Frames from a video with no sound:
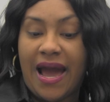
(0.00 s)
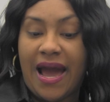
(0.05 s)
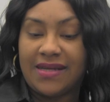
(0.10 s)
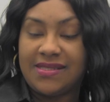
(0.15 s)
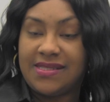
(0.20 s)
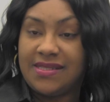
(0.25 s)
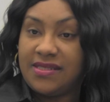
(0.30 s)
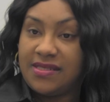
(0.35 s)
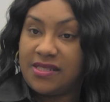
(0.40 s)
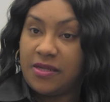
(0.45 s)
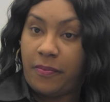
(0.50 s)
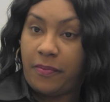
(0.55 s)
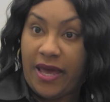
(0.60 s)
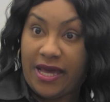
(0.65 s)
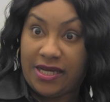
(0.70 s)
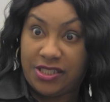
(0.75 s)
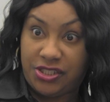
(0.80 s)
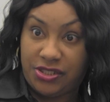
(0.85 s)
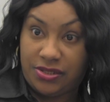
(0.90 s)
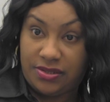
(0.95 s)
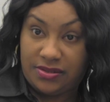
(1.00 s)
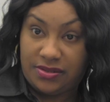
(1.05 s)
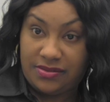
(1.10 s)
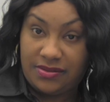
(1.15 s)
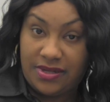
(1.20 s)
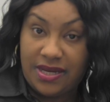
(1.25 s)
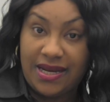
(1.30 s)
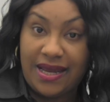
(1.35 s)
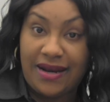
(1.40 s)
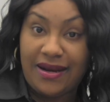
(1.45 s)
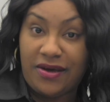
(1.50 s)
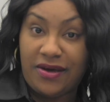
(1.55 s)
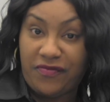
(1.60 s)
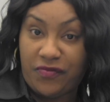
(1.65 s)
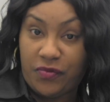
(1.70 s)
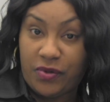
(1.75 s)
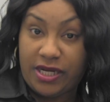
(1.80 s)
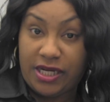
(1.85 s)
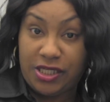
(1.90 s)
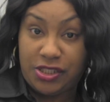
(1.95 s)
acting is a passion, and I
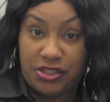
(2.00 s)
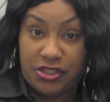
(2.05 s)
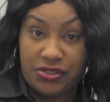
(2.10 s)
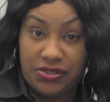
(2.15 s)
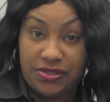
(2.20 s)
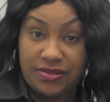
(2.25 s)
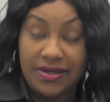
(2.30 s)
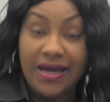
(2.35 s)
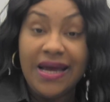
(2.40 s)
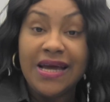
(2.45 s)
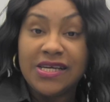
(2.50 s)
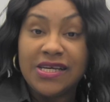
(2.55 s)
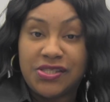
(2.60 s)
love what I do.